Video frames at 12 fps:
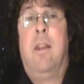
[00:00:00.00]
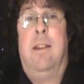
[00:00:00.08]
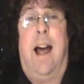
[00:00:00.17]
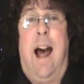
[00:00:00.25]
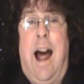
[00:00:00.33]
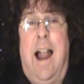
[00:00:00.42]

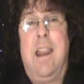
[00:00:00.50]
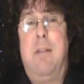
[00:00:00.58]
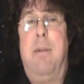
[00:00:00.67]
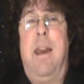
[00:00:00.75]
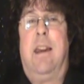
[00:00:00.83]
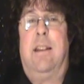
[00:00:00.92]
Now how do
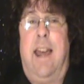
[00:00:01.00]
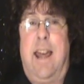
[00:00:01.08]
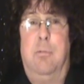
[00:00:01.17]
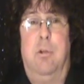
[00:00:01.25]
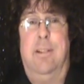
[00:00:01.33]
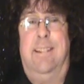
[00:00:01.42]
you make an
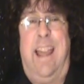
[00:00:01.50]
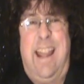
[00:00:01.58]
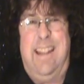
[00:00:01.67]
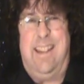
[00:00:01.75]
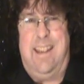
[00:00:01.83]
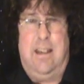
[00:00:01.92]
animal
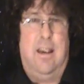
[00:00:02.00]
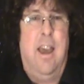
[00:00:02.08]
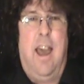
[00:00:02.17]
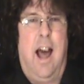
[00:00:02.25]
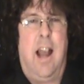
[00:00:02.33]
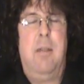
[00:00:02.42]
dainty?
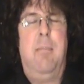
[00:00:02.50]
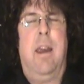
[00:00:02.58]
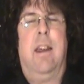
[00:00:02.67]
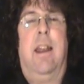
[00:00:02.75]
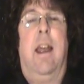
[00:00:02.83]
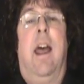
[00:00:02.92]
How do you
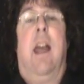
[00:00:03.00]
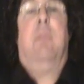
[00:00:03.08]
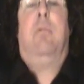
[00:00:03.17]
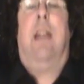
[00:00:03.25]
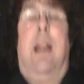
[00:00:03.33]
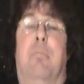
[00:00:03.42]
make an
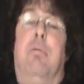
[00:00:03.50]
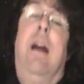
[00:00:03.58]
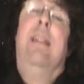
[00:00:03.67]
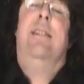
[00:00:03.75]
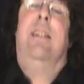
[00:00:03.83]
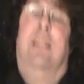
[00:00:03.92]
animal like
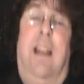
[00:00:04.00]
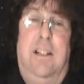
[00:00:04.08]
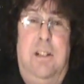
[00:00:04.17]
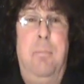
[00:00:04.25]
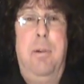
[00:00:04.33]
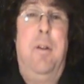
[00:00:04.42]
prancing, like
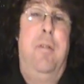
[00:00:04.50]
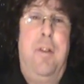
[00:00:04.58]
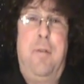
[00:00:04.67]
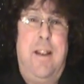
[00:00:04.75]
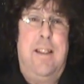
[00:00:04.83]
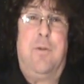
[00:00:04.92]
jumping over
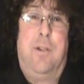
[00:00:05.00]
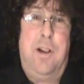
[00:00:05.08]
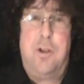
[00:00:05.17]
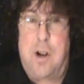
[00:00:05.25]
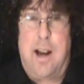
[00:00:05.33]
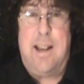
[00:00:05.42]
the fence when
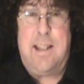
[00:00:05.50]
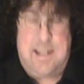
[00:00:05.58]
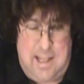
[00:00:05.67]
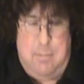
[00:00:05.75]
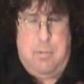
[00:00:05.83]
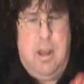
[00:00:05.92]
you're trying to
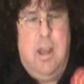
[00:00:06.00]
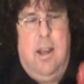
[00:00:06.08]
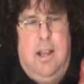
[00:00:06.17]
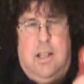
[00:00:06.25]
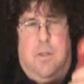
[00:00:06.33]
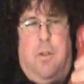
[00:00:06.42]
sleep?
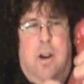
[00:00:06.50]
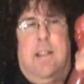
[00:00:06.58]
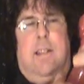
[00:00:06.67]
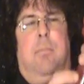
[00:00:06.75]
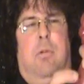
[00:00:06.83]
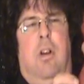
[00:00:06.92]
It's very
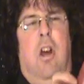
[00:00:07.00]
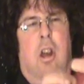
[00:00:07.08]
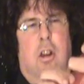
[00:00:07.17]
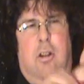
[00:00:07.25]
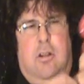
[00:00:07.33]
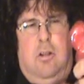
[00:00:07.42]
simple.
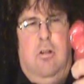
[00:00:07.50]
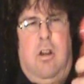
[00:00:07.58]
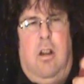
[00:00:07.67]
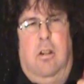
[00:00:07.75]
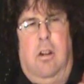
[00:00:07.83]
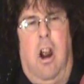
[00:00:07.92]
You do
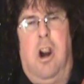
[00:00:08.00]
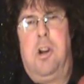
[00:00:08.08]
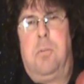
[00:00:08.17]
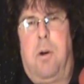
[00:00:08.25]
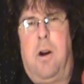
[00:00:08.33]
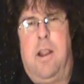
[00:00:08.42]
the
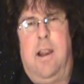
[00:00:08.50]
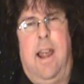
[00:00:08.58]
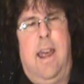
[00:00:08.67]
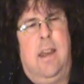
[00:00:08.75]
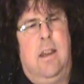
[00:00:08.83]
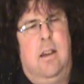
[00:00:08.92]
large part of the
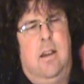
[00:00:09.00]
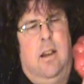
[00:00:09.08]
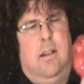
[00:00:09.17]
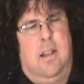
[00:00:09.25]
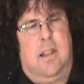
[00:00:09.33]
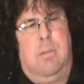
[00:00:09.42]
leg,
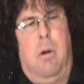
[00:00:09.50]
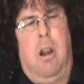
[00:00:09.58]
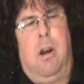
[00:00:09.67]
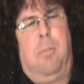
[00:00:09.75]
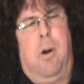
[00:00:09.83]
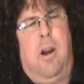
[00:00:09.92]
the
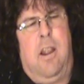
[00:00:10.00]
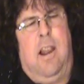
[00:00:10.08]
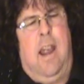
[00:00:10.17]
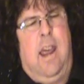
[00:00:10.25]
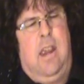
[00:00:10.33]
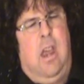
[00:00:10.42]
smaller part of the
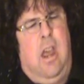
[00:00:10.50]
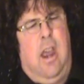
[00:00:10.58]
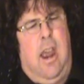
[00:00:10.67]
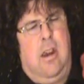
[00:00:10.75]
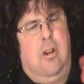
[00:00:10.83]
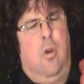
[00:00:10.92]
leg,
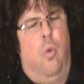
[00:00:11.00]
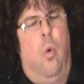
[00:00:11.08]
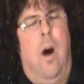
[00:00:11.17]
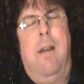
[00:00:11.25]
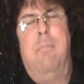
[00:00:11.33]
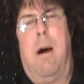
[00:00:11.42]
and you do
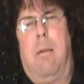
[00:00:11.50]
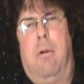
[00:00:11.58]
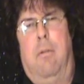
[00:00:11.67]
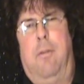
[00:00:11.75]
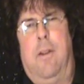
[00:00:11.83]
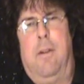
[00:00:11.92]
one
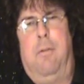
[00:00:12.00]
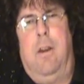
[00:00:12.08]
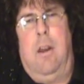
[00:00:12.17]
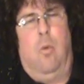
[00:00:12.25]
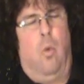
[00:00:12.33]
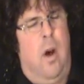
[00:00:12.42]
bubble for the
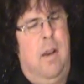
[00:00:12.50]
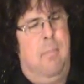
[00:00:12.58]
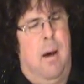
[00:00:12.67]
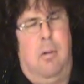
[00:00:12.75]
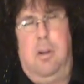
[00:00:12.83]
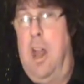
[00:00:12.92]
feet. One
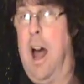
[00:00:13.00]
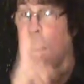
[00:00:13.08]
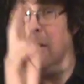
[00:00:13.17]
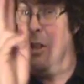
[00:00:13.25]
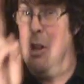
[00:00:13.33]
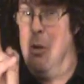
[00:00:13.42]
bubble,
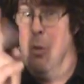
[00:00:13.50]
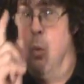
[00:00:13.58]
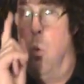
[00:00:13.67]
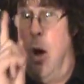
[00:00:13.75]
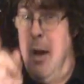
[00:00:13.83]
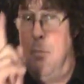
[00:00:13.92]
not two.
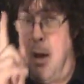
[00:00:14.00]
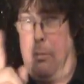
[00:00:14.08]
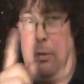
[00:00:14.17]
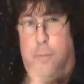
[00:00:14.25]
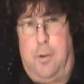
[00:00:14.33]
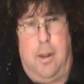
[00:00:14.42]
One
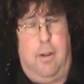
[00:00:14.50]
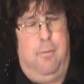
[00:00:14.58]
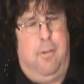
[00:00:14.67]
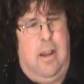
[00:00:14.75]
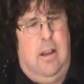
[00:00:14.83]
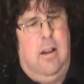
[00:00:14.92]
bubble for the
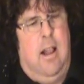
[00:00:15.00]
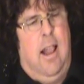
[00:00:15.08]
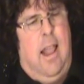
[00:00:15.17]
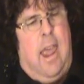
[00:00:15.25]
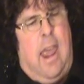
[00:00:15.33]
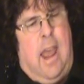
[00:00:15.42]
feet.
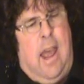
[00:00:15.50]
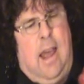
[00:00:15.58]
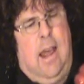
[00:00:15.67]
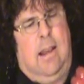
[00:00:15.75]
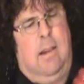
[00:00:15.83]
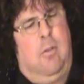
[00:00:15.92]

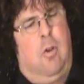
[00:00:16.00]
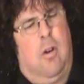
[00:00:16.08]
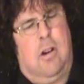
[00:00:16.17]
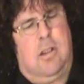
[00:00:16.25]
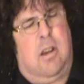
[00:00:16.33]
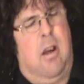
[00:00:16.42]
And, of
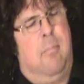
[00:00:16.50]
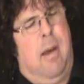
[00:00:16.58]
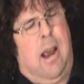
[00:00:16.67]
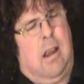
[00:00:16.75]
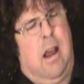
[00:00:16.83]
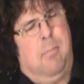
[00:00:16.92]
course, come
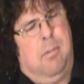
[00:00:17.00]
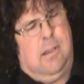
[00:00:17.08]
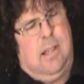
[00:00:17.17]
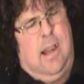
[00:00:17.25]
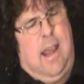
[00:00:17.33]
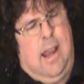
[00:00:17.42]
back up
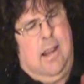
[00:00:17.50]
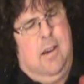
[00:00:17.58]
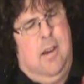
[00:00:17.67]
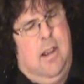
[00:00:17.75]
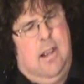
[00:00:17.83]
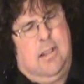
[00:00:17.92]
with the leg.
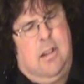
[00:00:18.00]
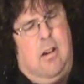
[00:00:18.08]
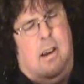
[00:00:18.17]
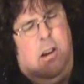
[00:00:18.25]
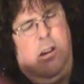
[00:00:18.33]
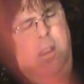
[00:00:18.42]

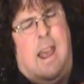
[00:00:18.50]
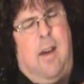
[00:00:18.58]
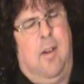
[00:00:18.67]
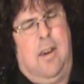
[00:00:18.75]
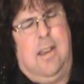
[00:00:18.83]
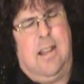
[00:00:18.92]
So here you
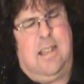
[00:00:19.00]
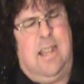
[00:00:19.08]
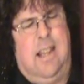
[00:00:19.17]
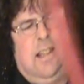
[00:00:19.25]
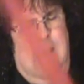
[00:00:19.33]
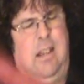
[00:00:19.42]
have a
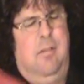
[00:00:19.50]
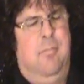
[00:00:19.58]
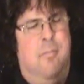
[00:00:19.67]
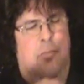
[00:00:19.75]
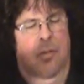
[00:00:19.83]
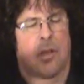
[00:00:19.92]
descending
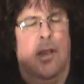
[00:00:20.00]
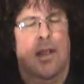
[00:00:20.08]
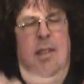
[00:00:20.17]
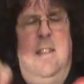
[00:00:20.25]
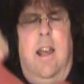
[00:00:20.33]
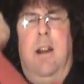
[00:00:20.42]

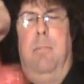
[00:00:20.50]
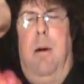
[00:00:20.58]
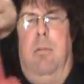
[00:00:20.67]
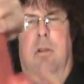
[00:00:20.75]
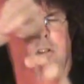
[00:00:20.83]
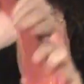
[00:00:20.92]
set of
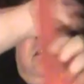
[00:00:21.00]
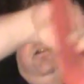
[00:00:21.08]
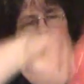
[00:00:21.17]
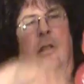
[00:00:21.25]
bubbles.